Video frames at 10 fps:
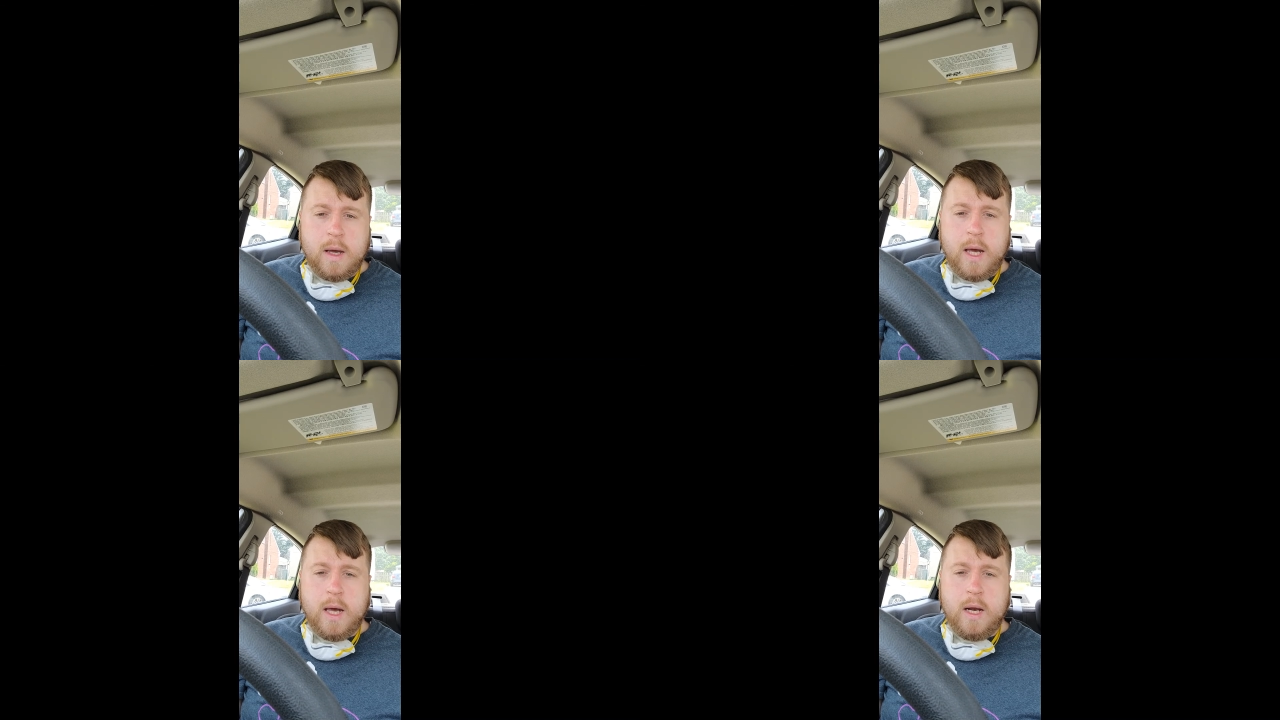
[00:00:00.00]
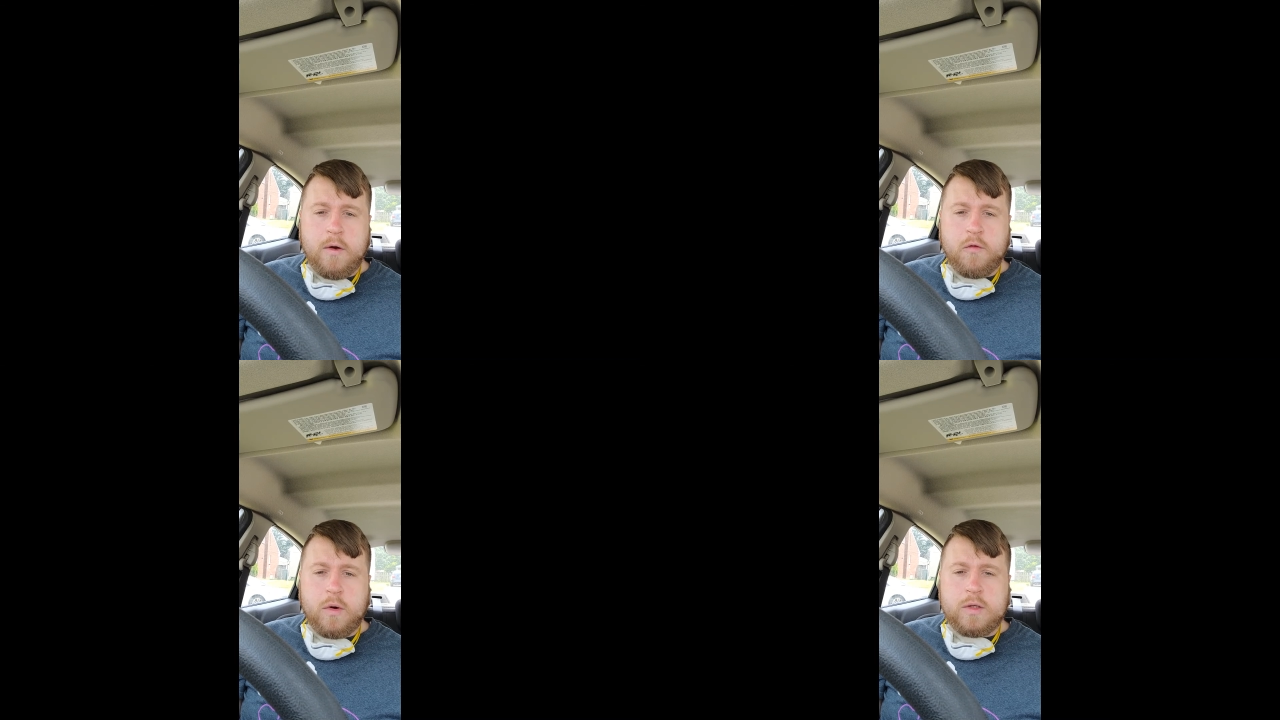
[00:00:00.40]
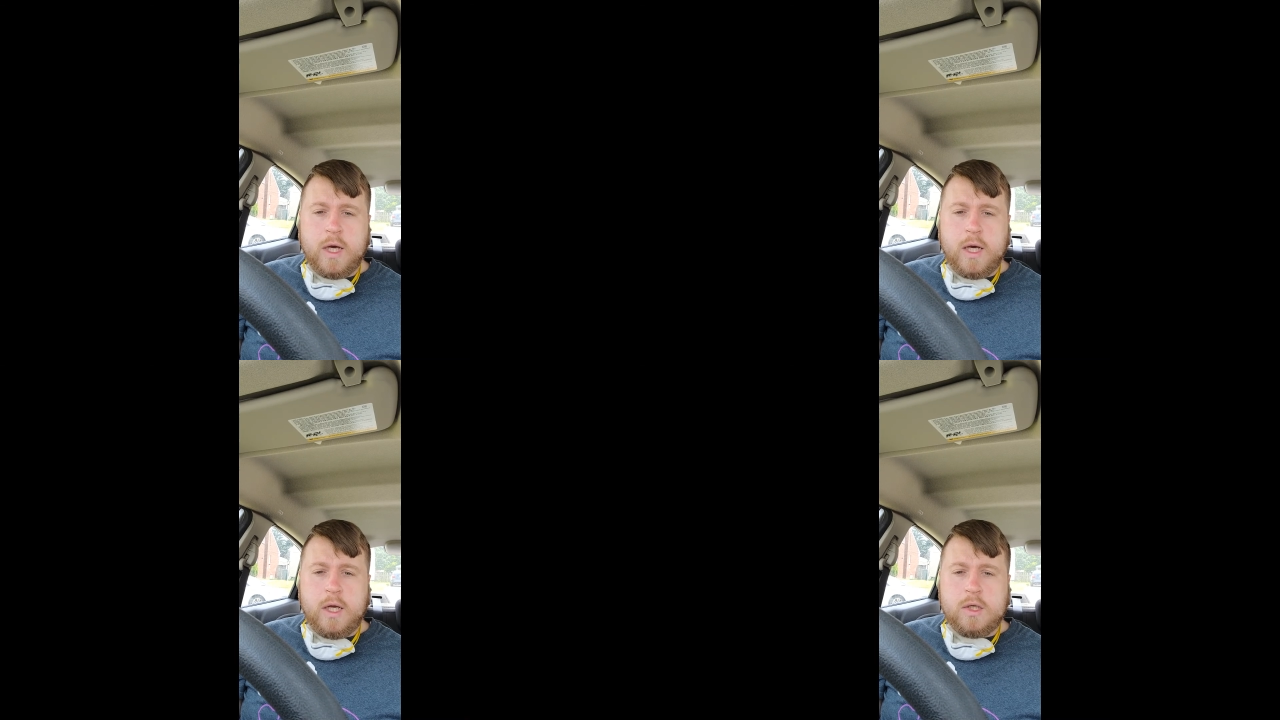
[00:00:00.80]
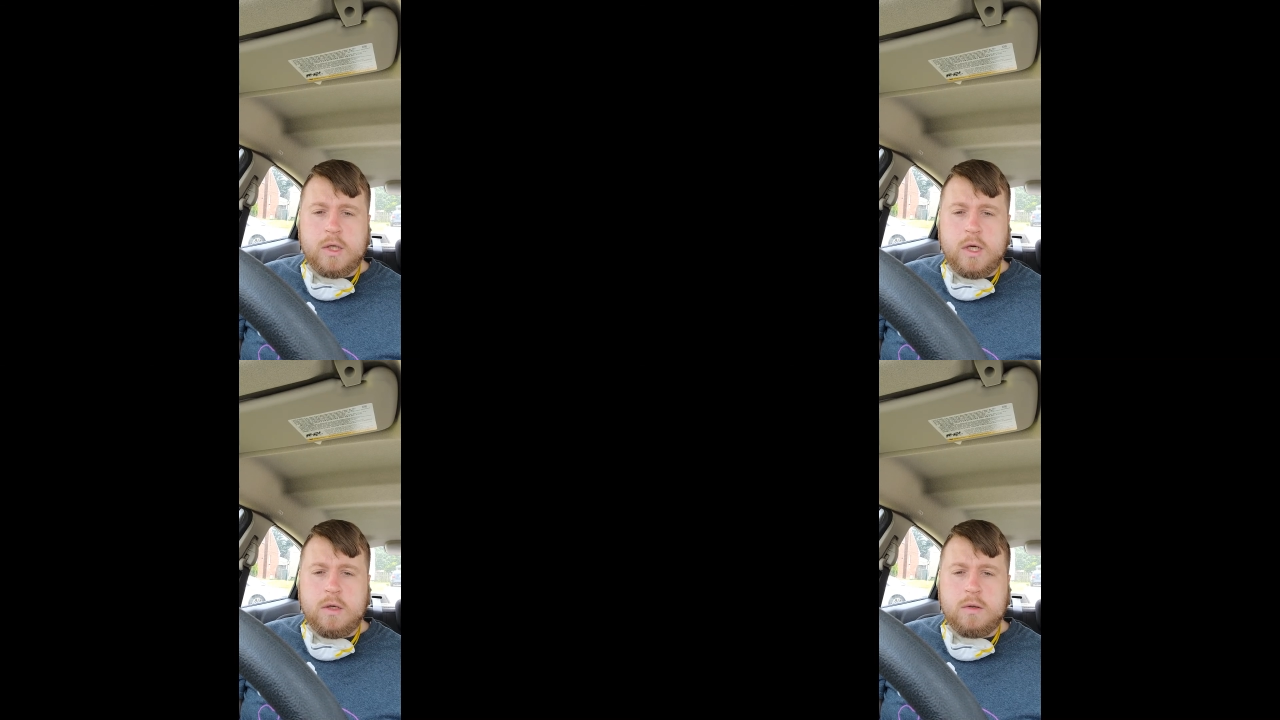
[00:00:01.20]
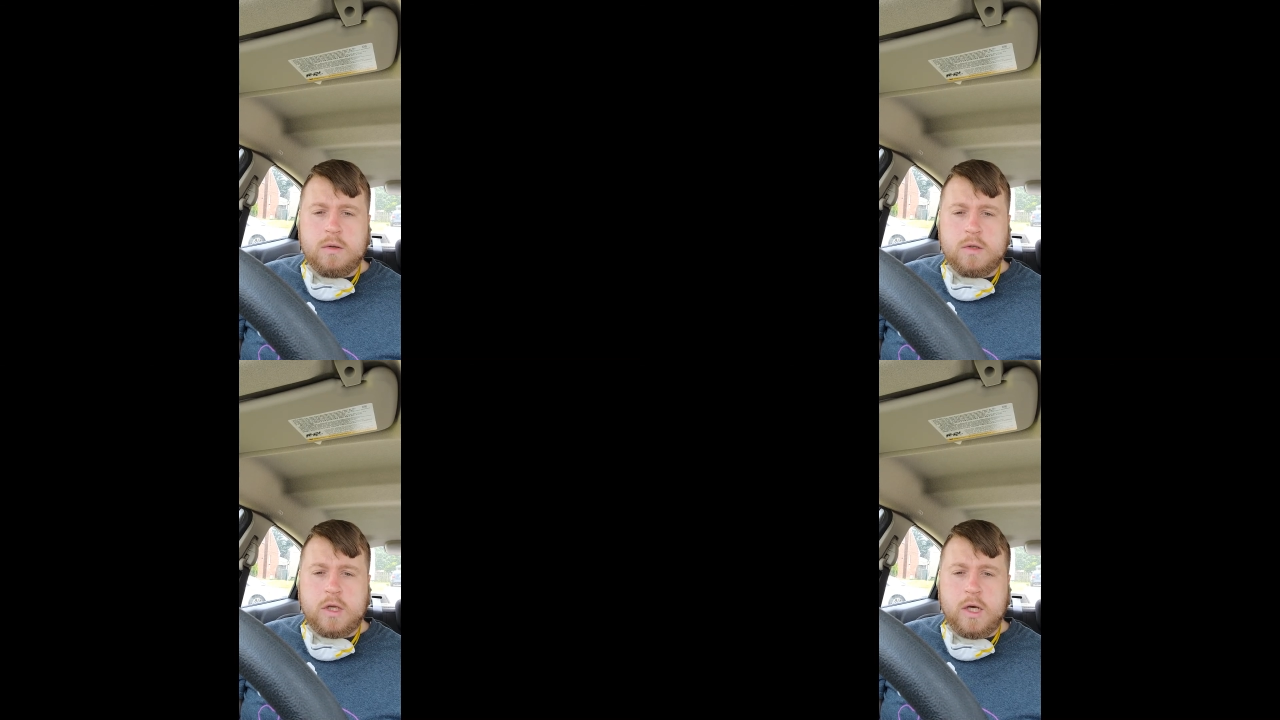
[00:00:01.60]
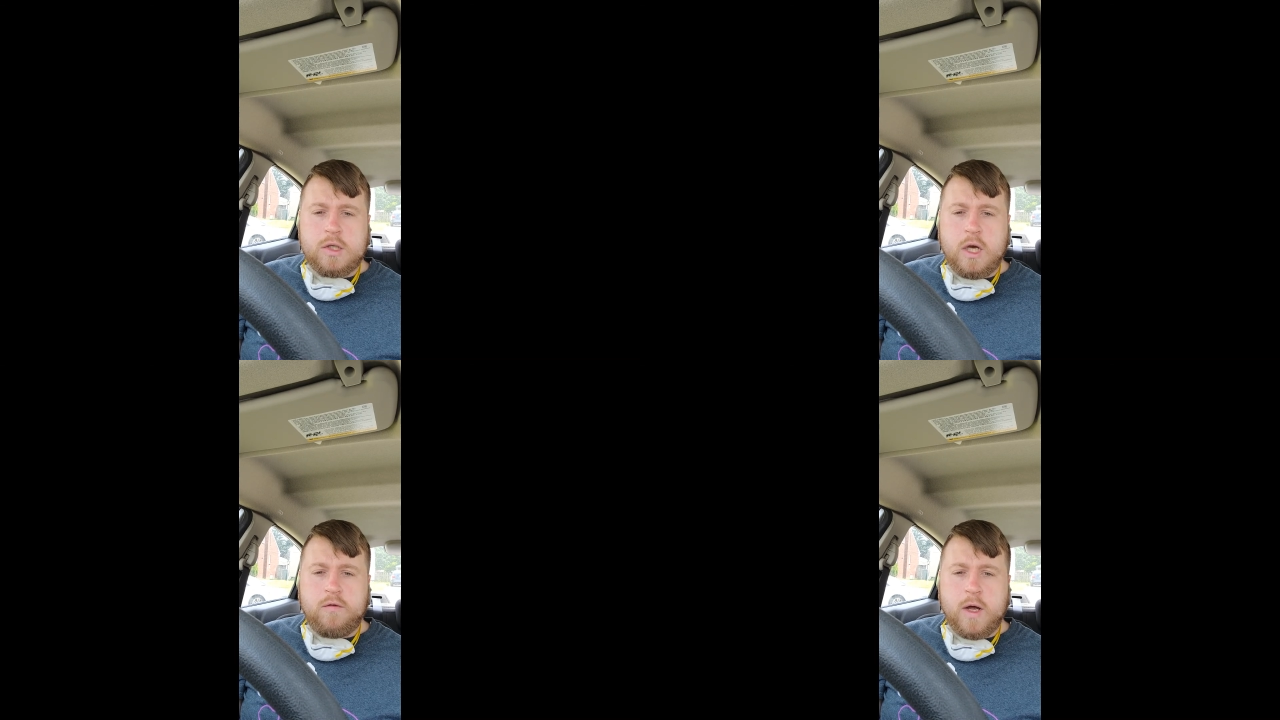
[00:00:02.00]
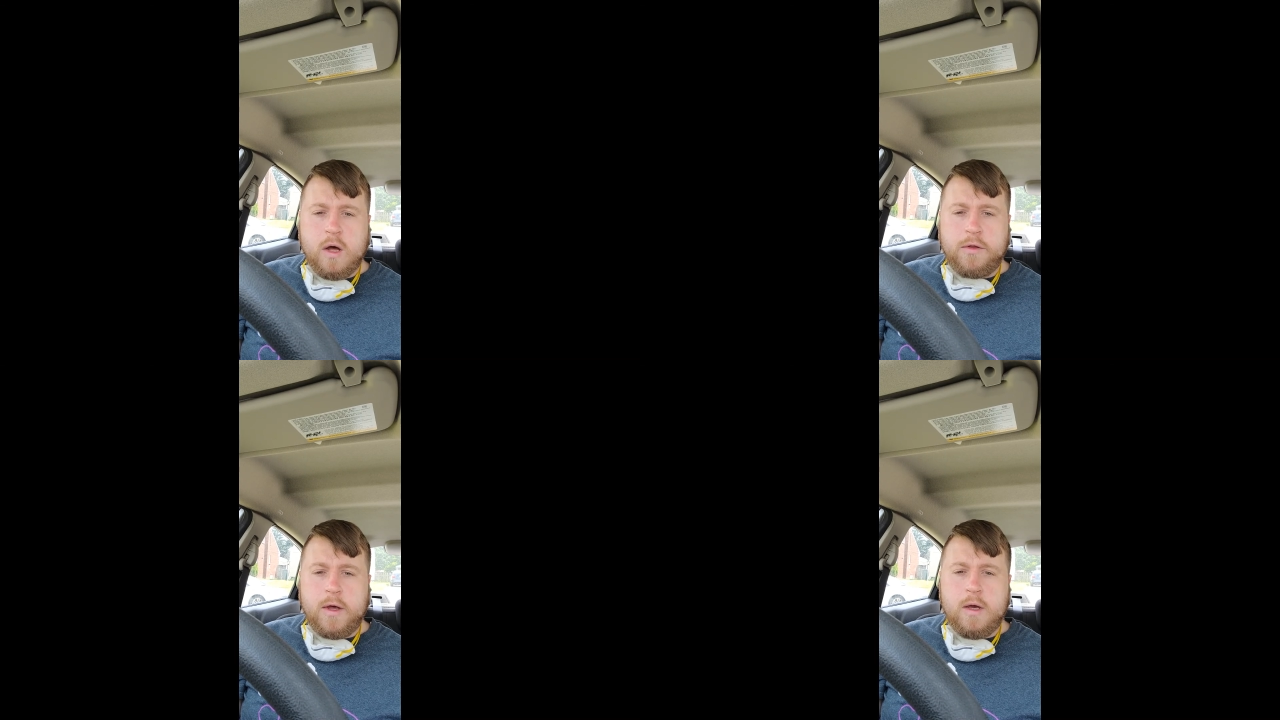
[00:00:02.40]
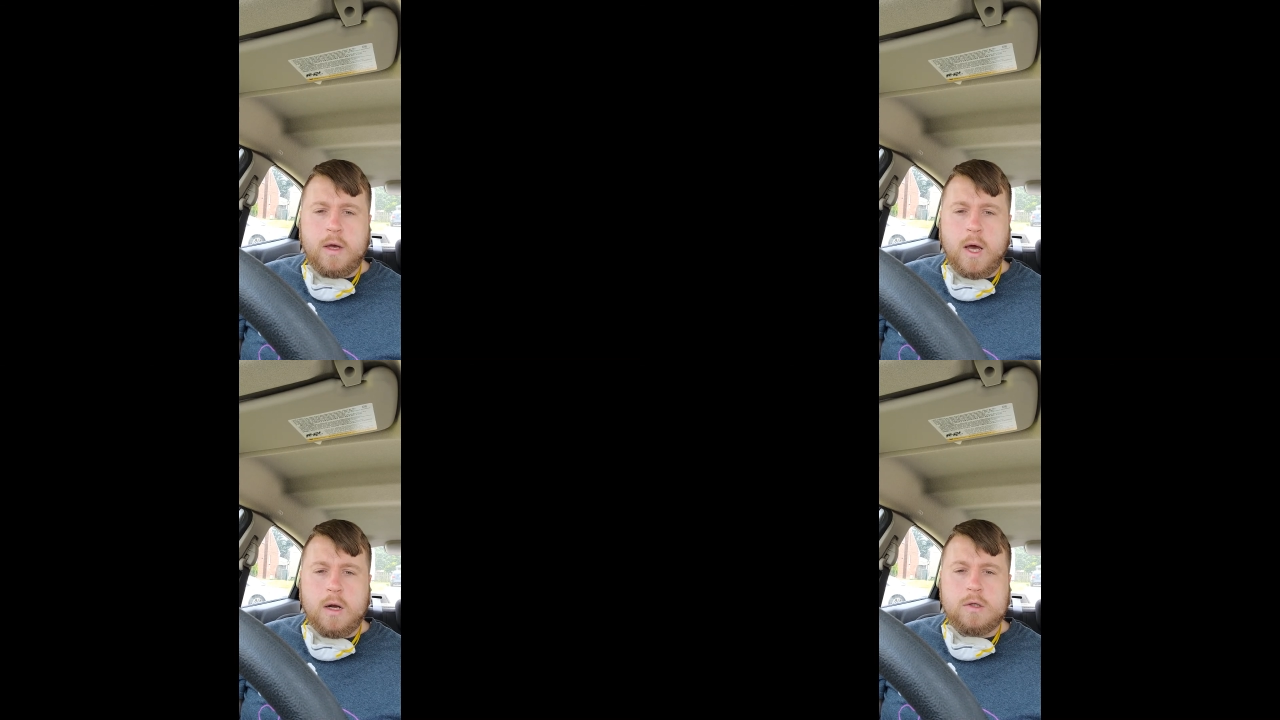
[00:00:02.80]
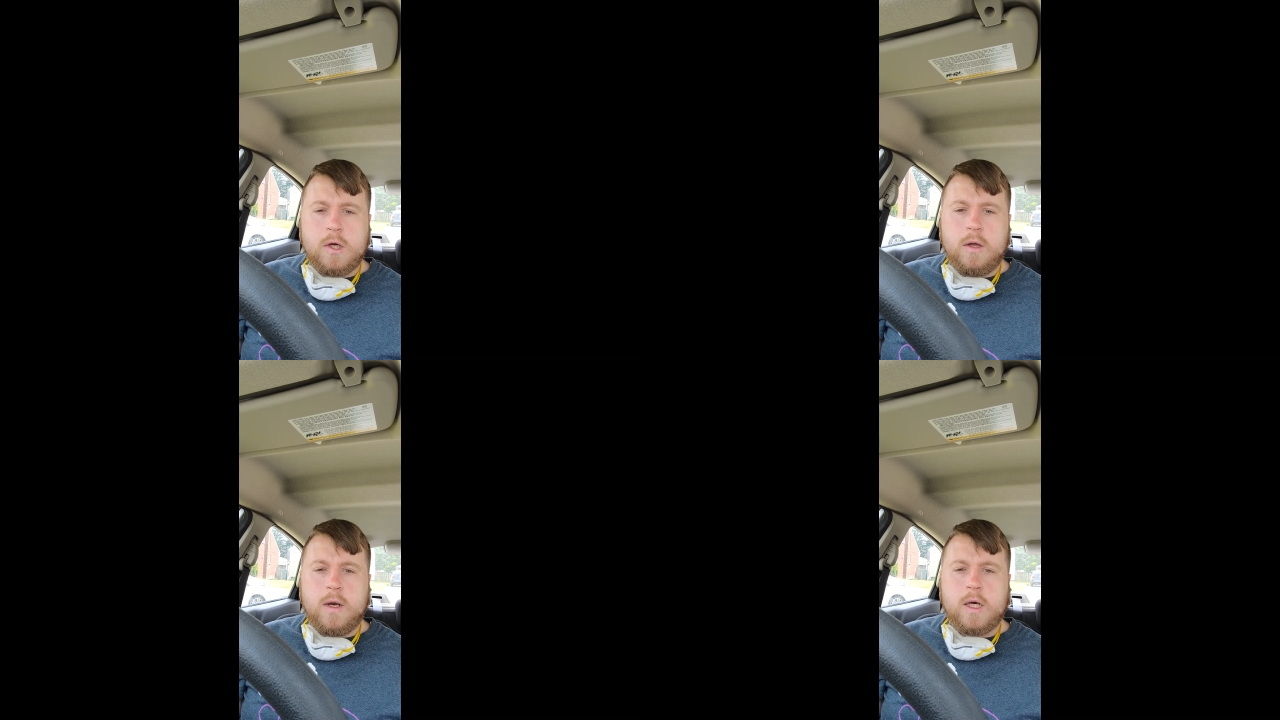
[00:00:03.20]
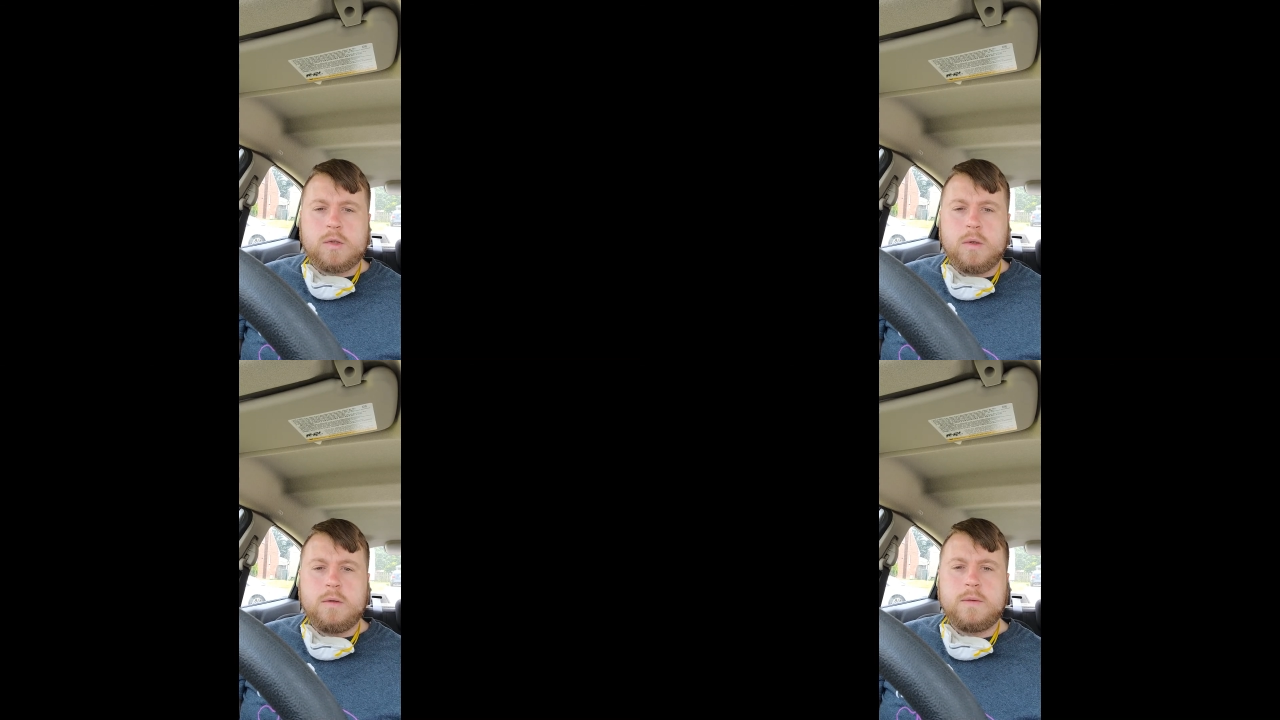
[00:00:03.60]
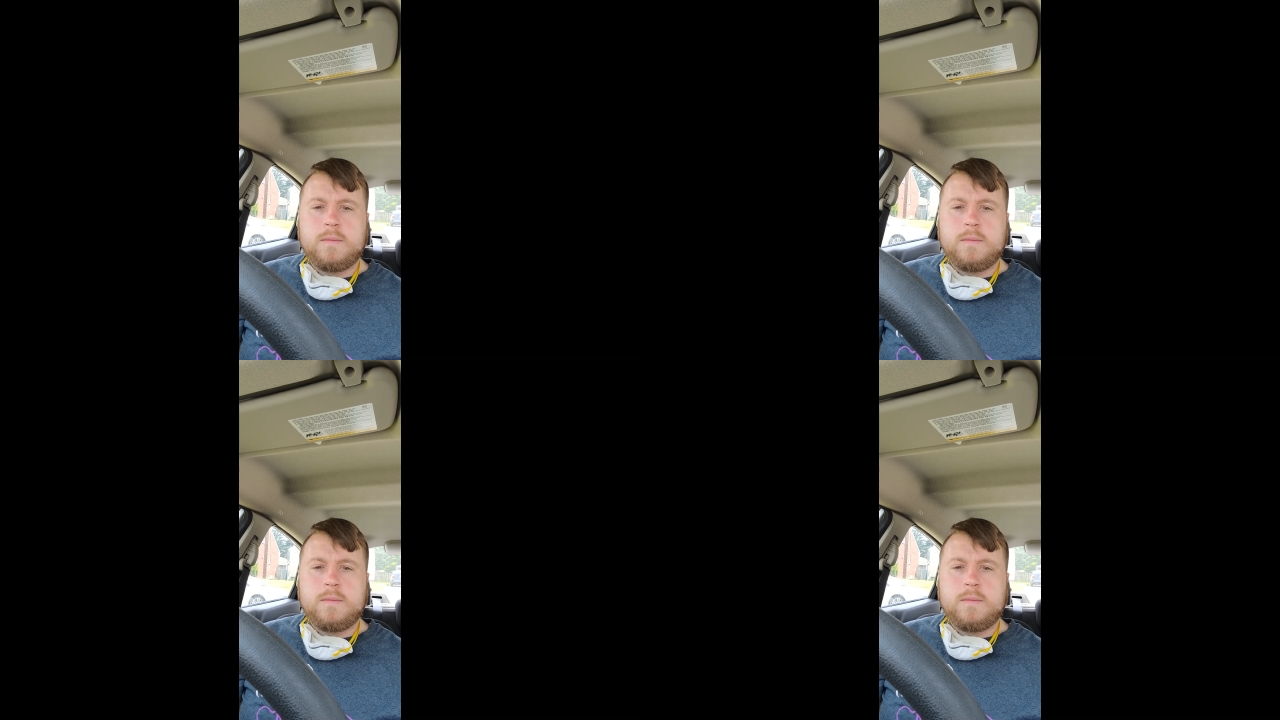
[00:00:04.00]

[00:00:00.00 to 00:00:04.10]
And everyone take it easy, stay safe and healthy, and I'll see you on the next one.